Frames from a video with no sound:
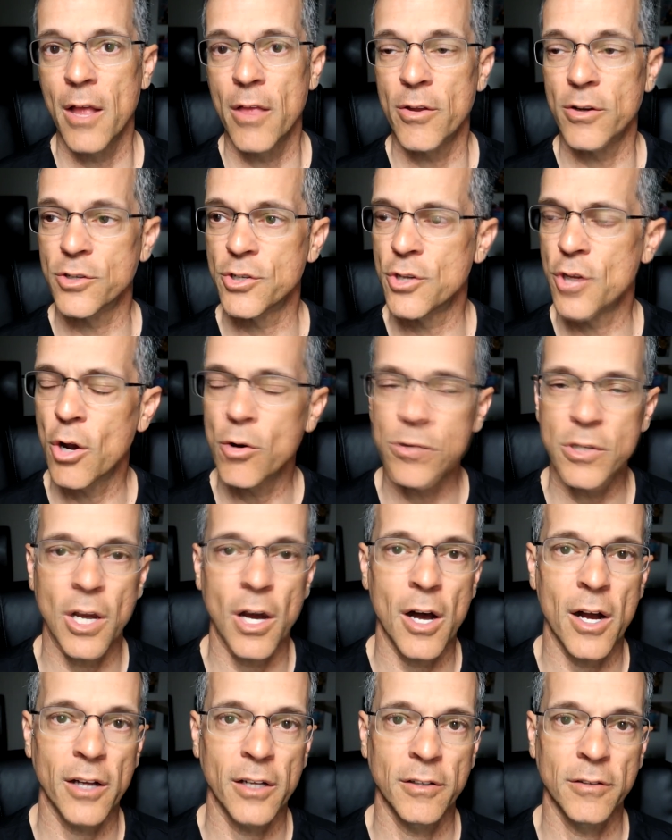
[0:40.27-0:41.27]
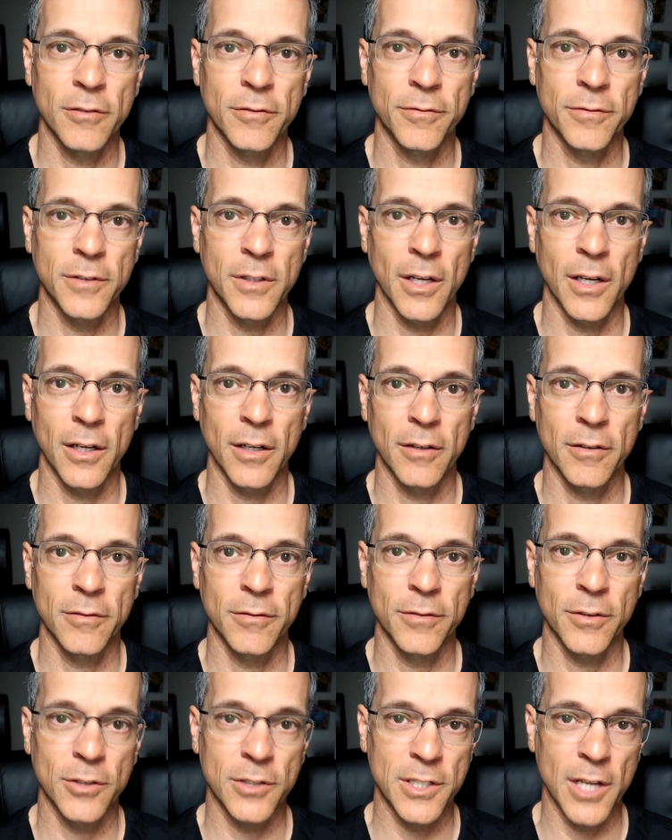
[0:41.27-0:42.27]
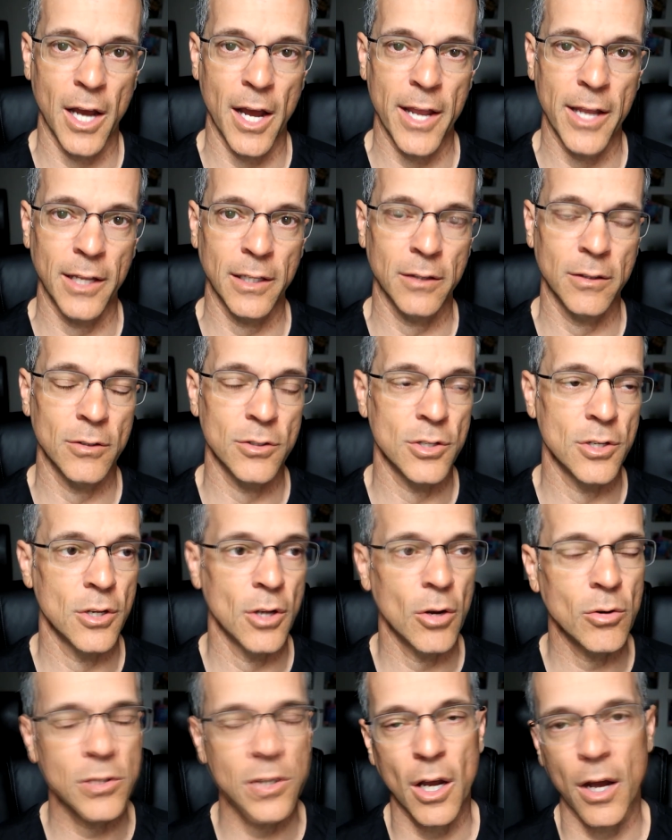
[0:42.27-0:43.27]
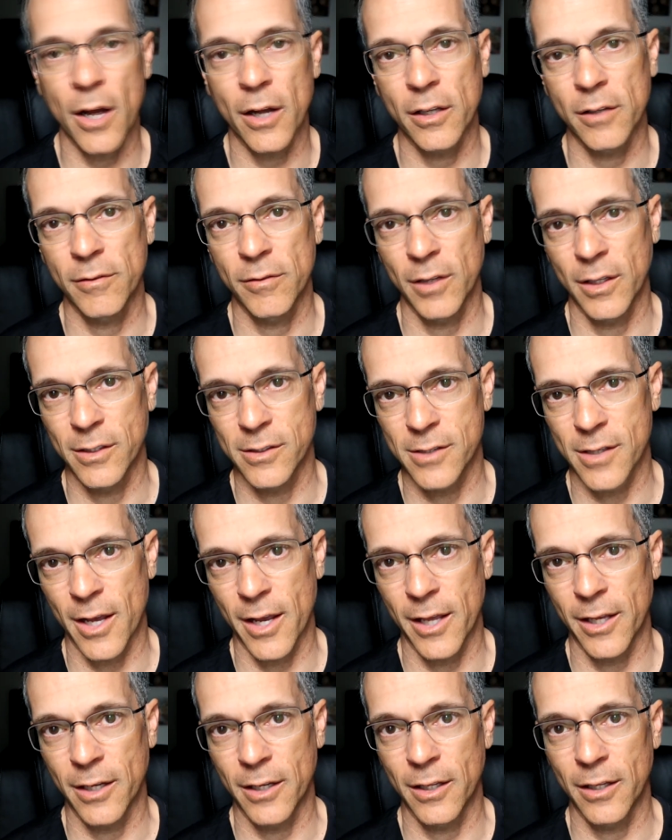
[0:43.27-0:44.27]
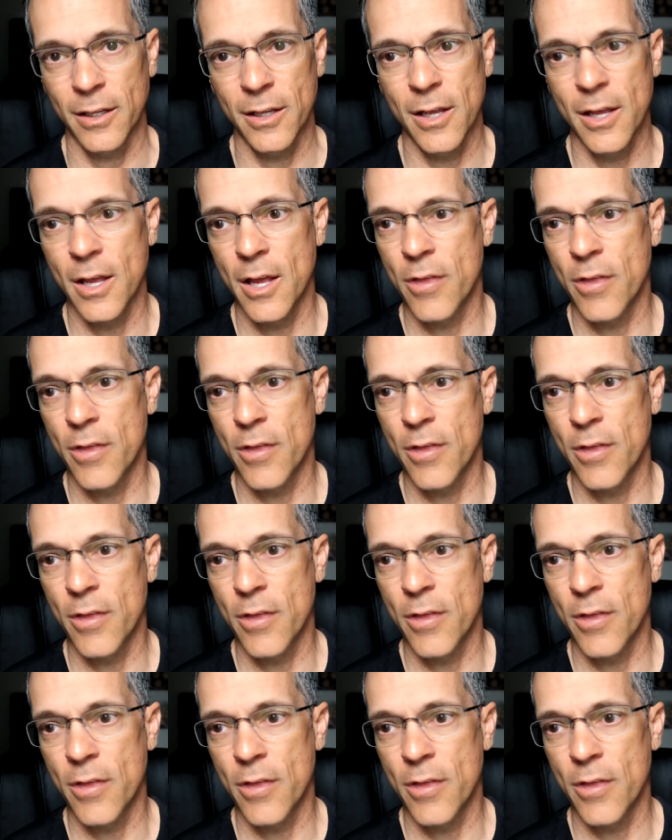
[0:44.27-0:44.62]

There's no talk of, of your diet. There's no talk of anxiety.